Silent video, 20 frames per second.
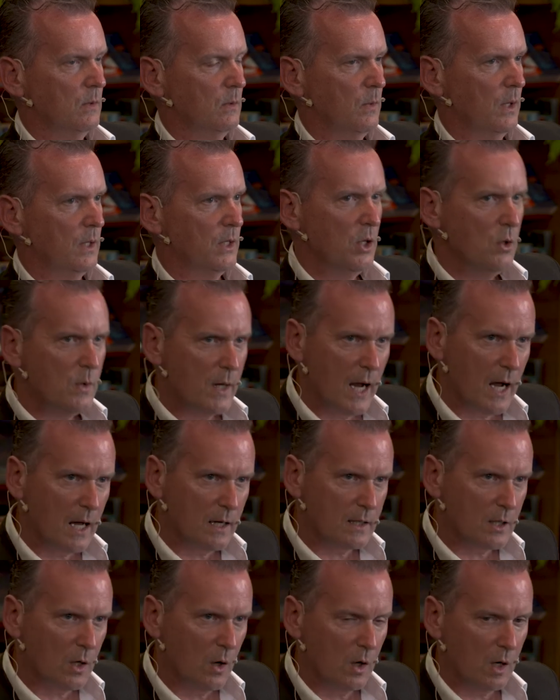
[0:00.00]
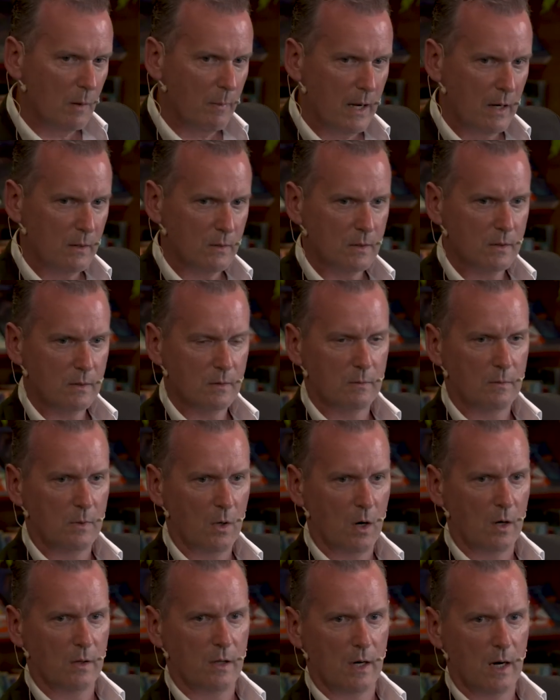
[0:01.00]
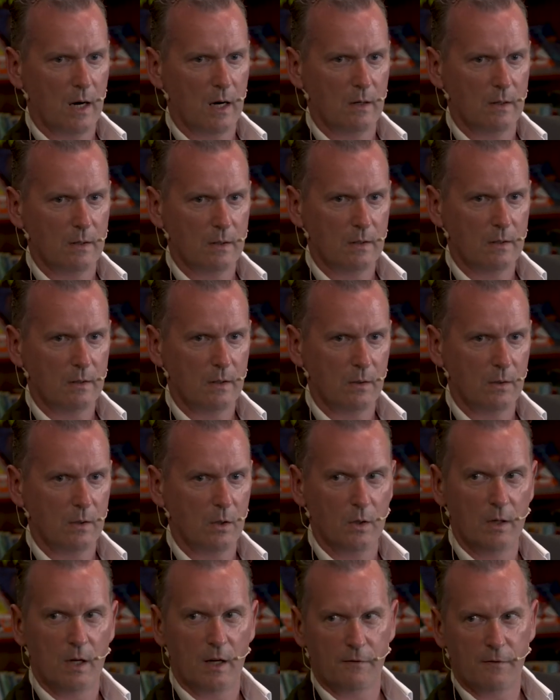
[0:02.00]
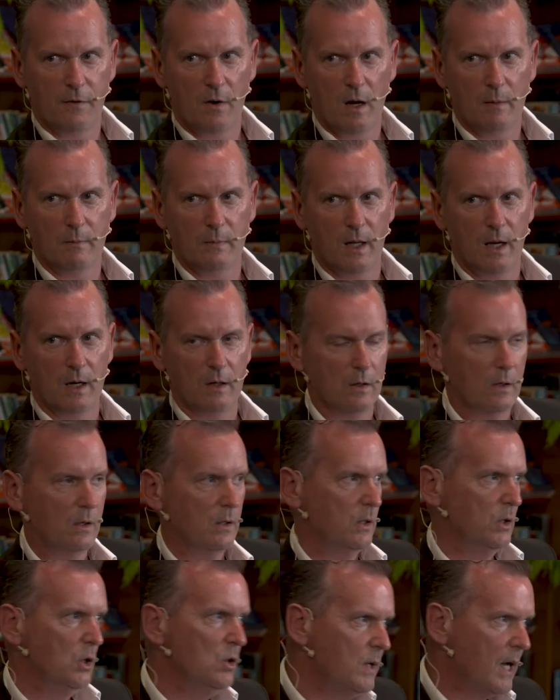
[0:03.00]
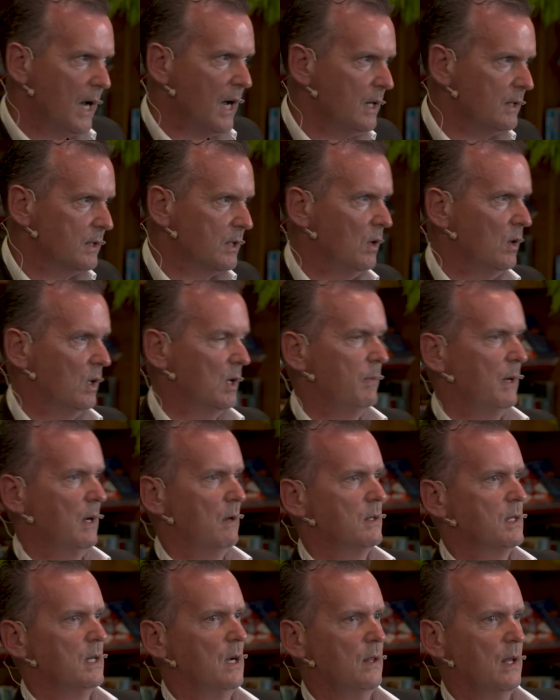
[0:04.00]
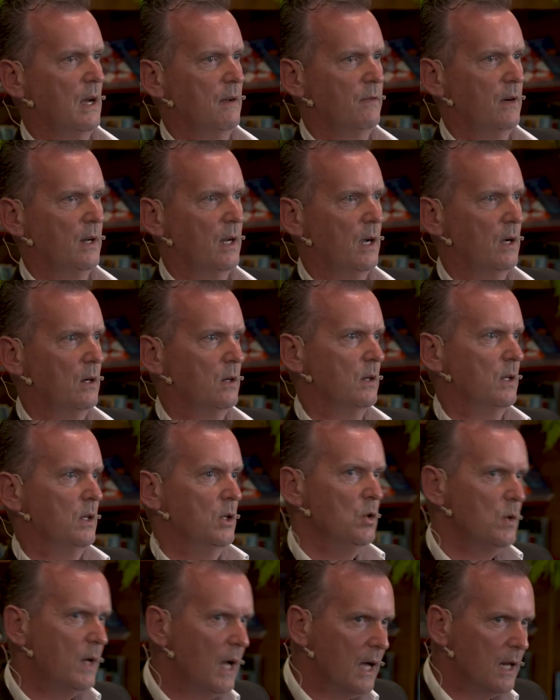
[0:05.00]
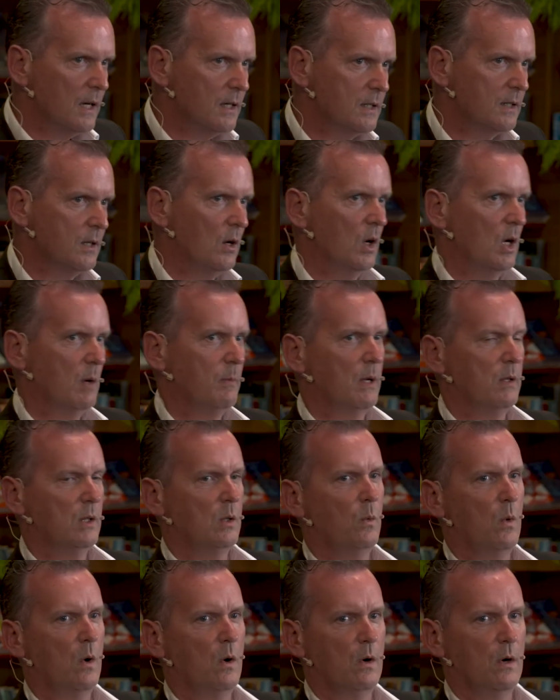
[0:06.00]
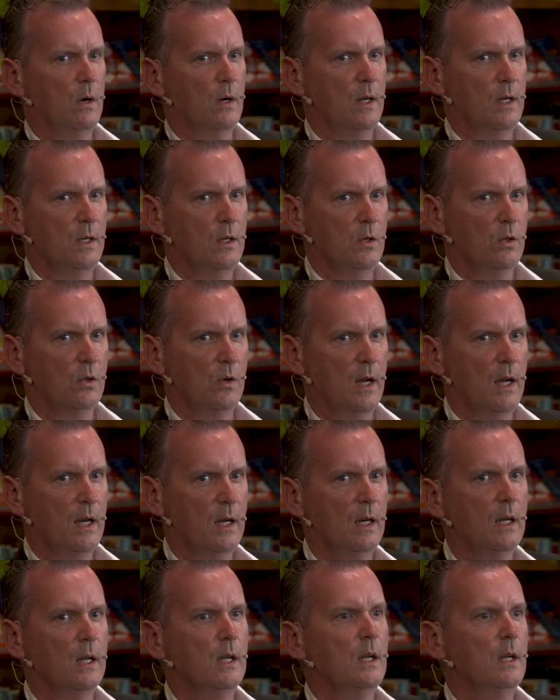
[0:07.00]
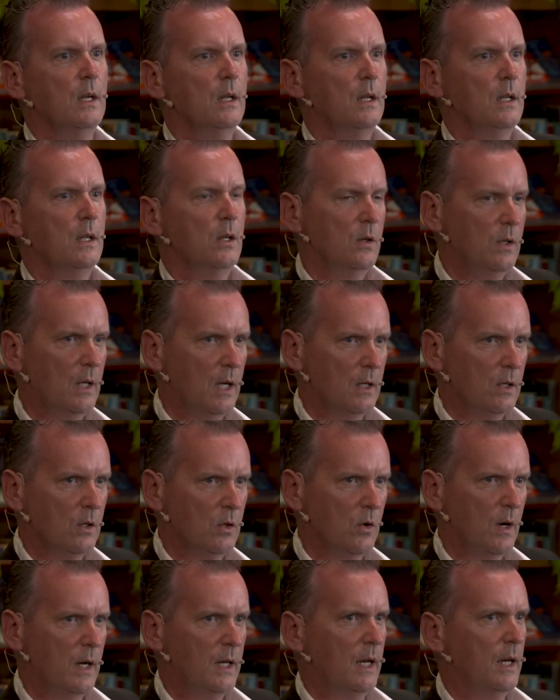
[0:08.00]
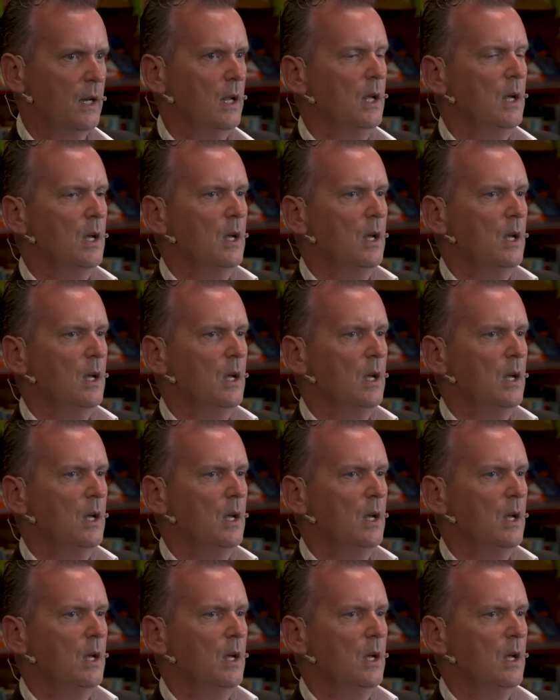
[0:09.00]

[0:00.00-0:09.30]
well, you can't talk about Northern Ireland, you know, you're not from there, you can't talk about South Africa, or you can't talk about the war in Ukraine, you're not Ukrainian.